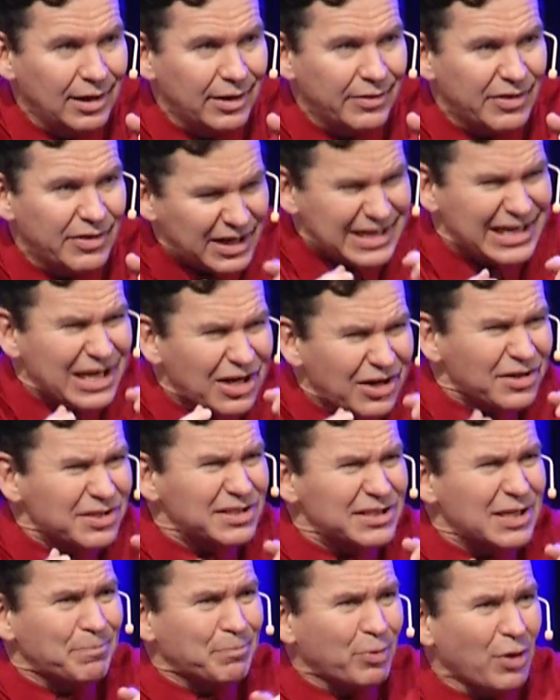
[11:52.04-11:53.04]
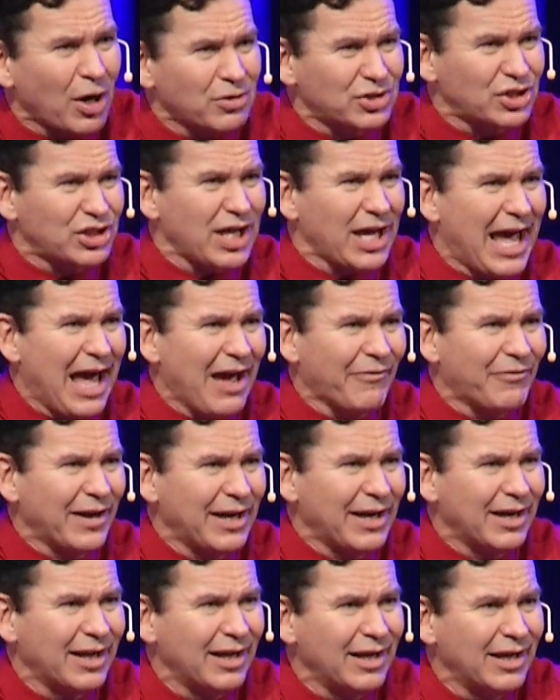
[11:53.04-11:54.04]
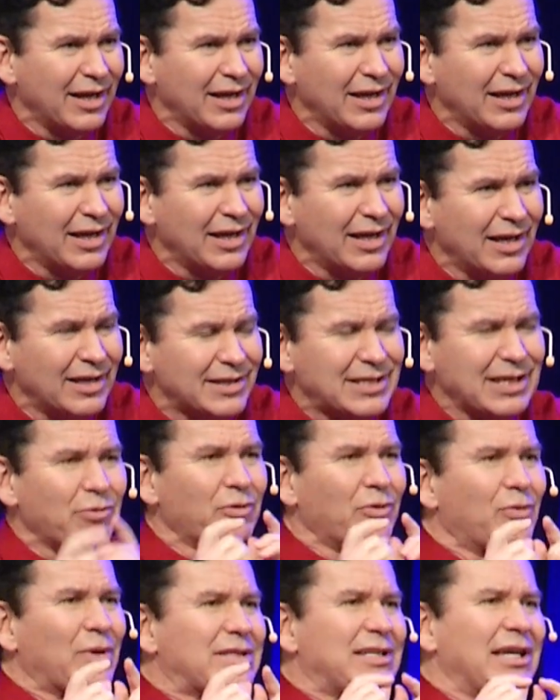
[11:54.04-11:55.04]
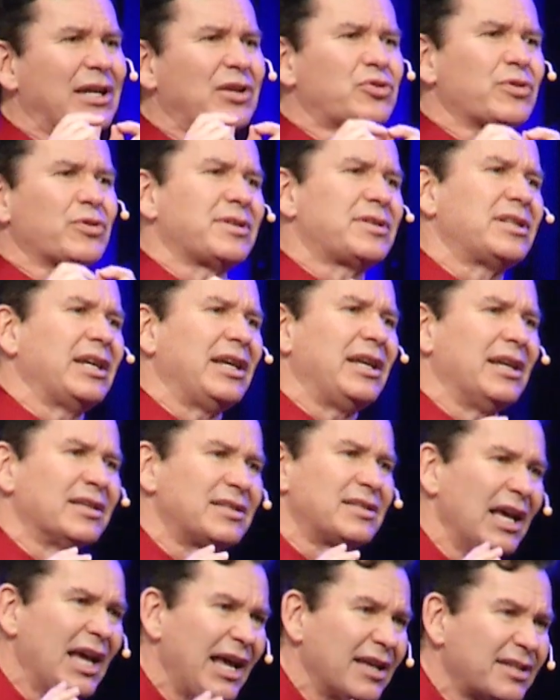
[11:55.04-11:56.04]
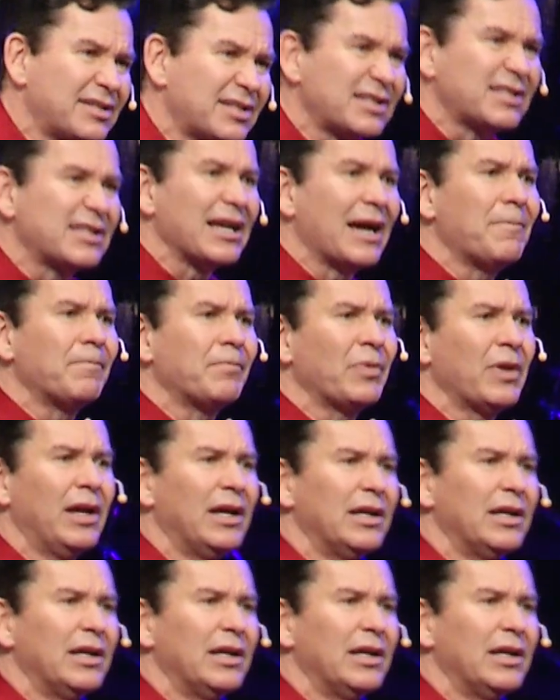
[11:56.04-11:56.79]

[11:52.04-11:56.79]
The nearest approach to heaven. See, what's interesting is, is some